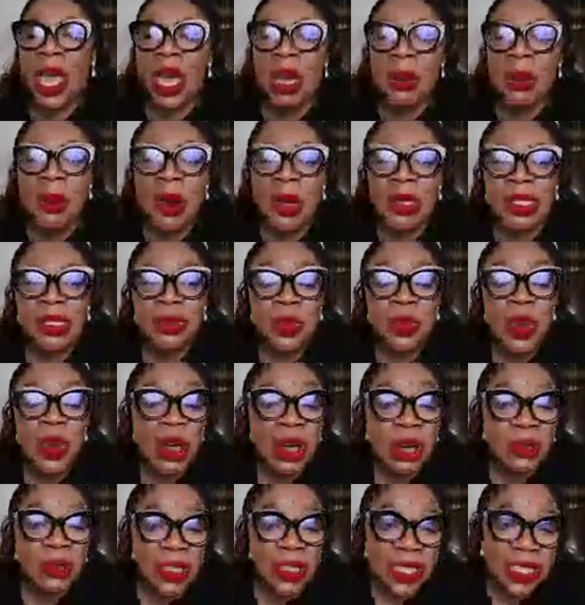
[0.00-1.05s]
But
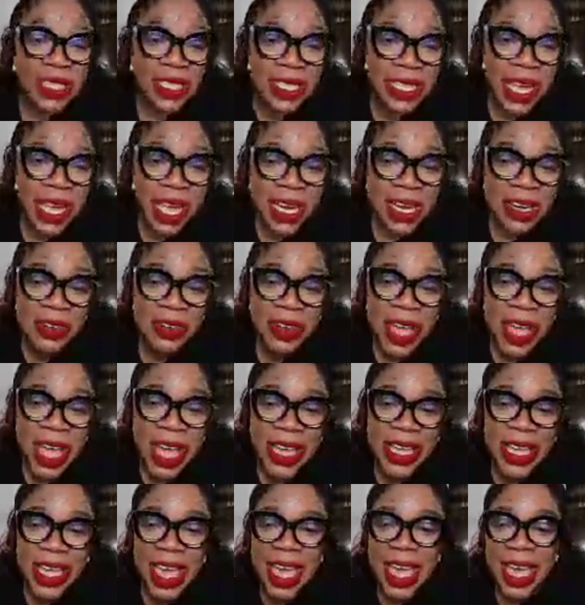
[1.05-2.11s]
welcome to this channel. If you are
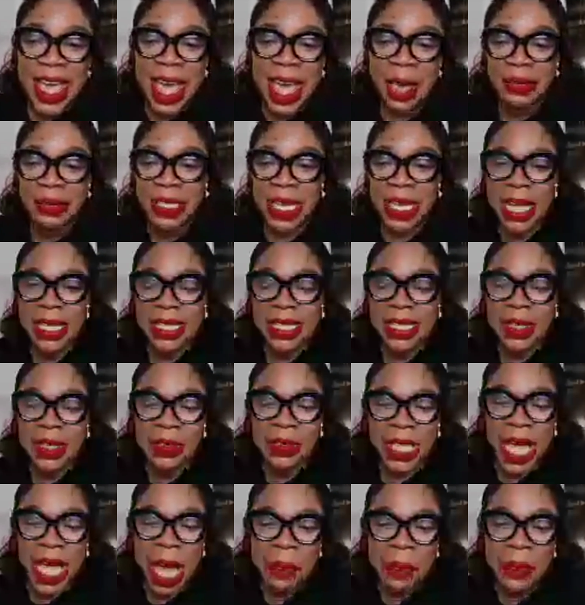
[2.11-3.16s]
here, I'm chatting
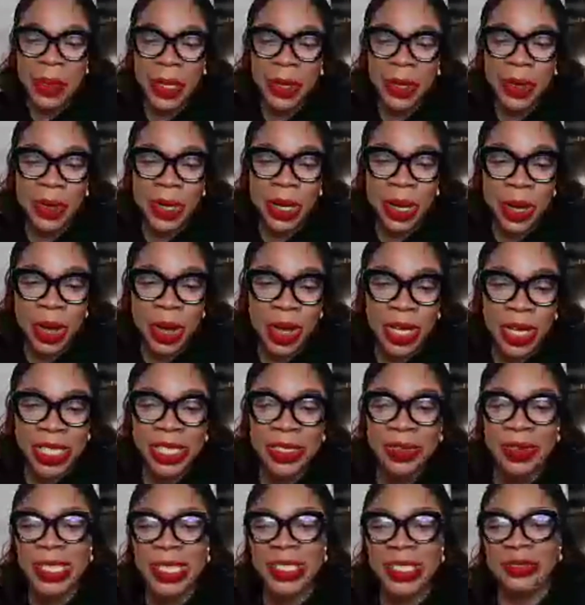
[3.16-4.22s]
with Happy Go Luck.
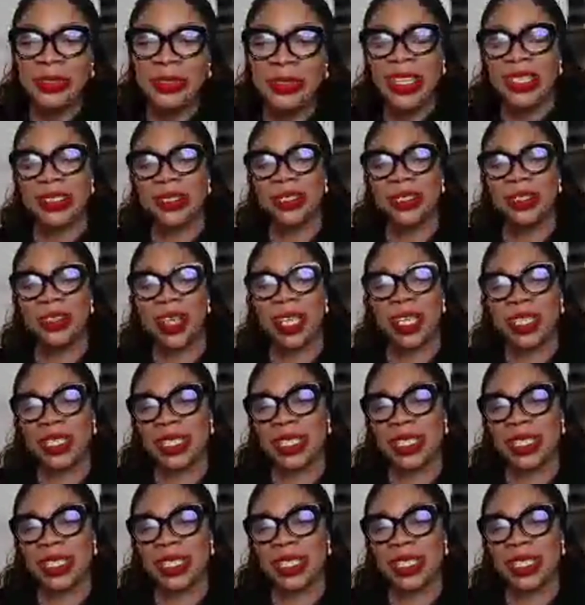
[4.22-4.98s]
She was the first to join the